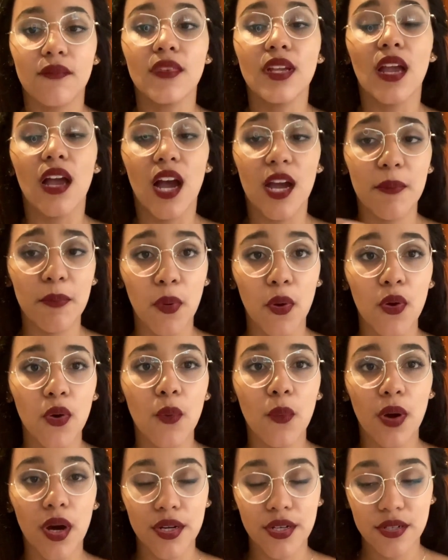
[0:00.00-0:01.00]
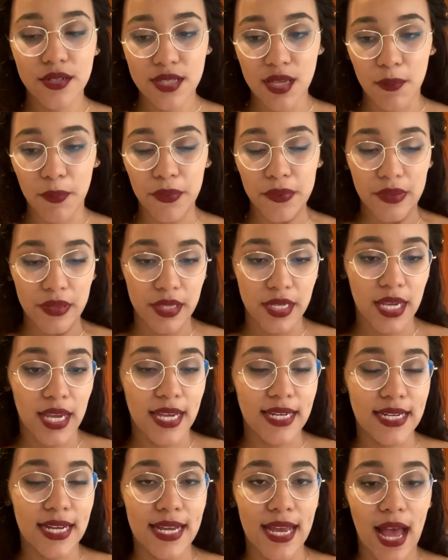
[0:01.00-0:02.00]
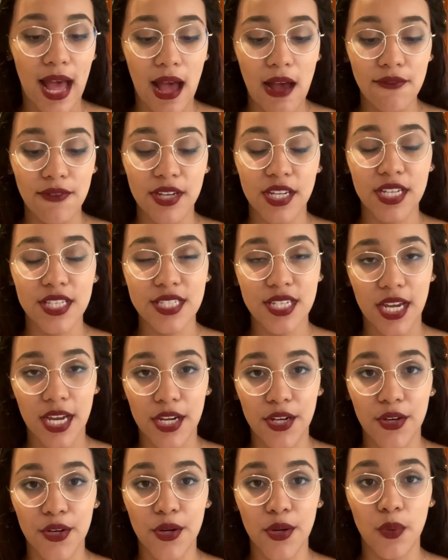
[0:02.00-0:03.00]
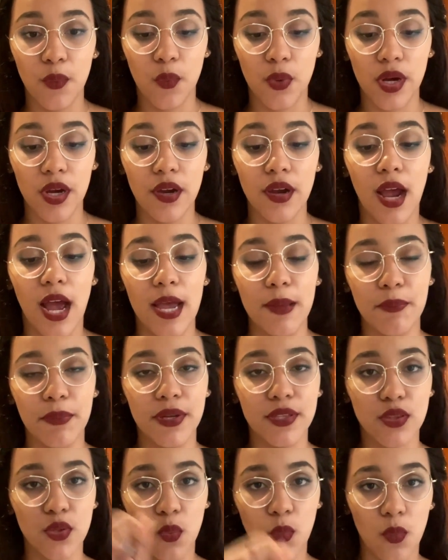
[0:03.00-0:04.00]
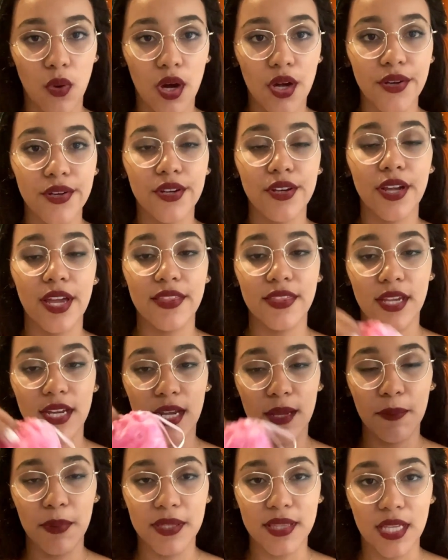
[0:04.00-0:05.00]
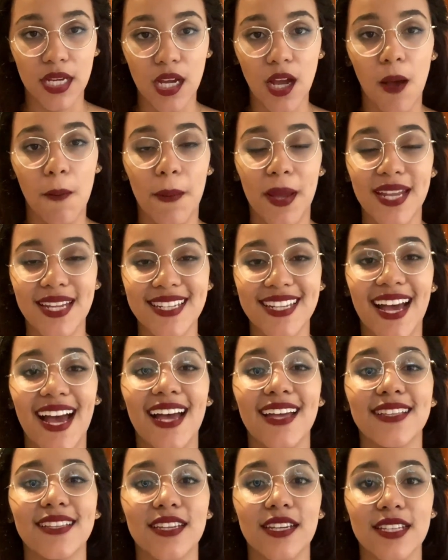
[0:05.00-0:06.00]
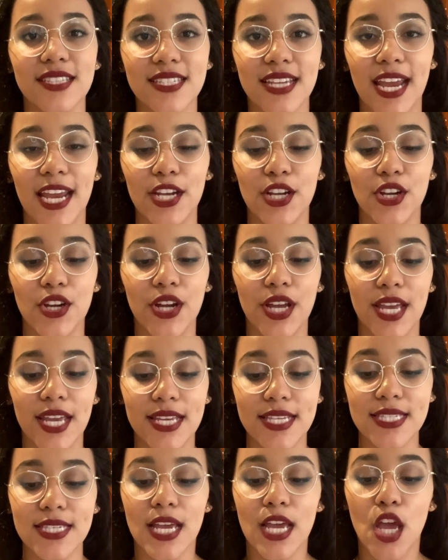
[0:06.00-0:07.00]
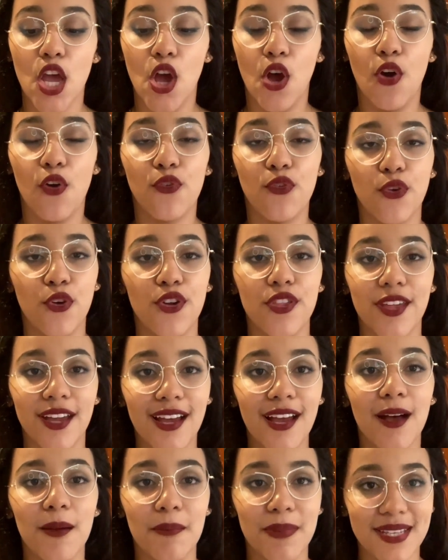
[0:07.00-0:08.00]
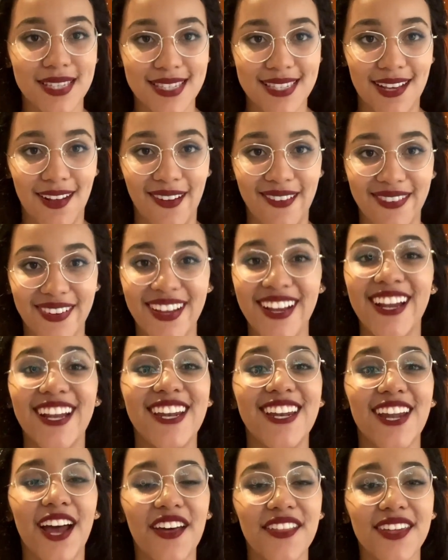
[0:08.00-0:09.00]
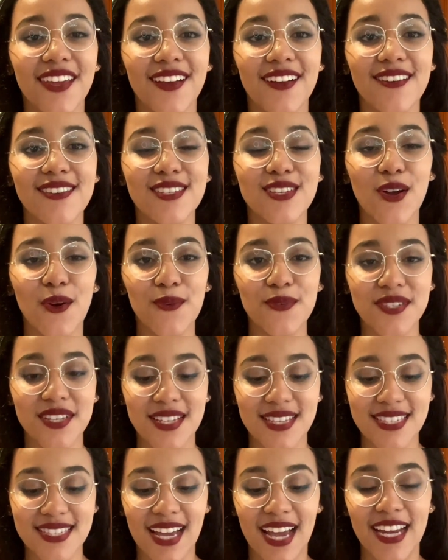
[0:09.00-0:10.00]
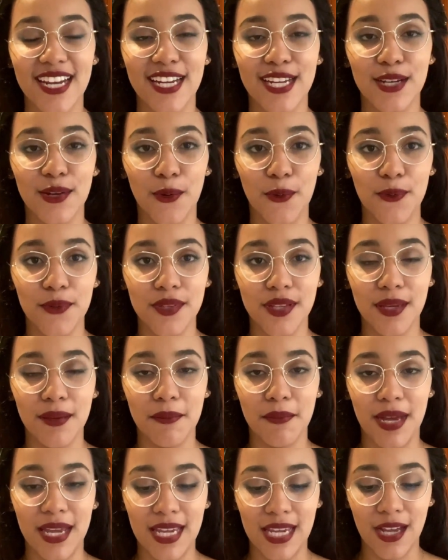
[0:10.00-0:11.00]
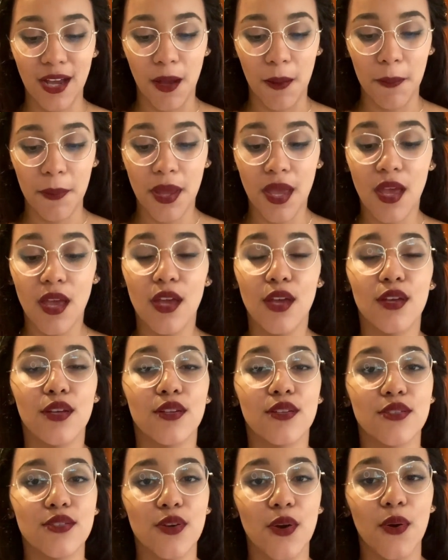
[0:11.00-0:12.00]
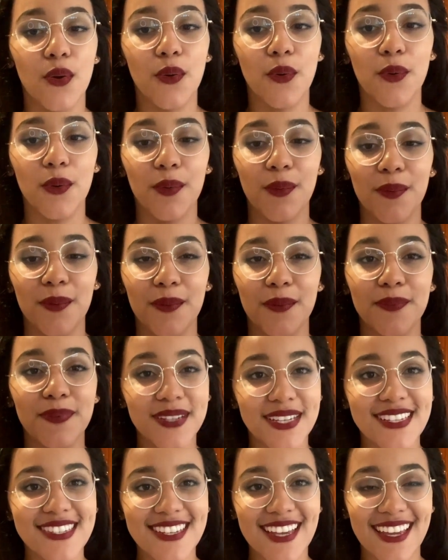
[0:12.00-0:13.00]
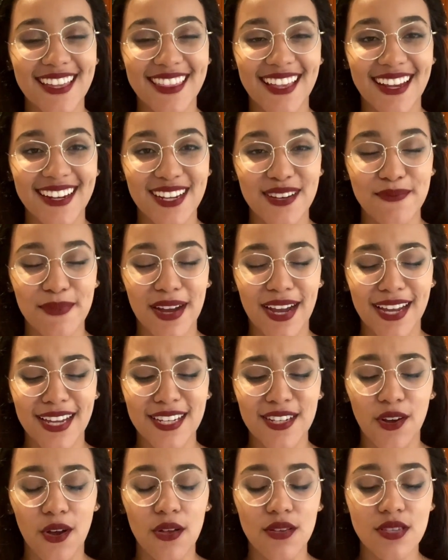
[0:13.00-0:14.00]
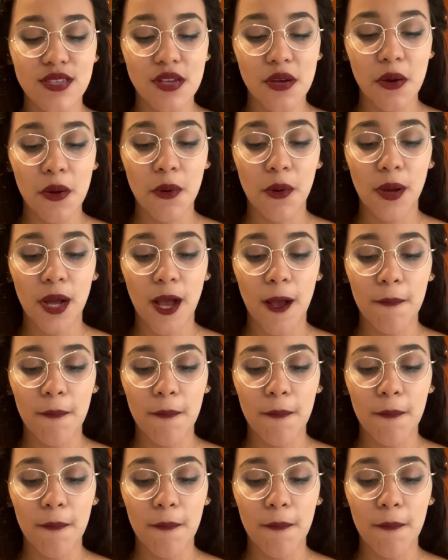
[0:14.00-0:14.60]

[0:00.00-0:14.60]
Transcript: I boil water separately, and I have a container where I put the water and then I put the cup, and that container is for the cup itself. Nothing else goes inside it, only my cup. So please take that in mind. Also,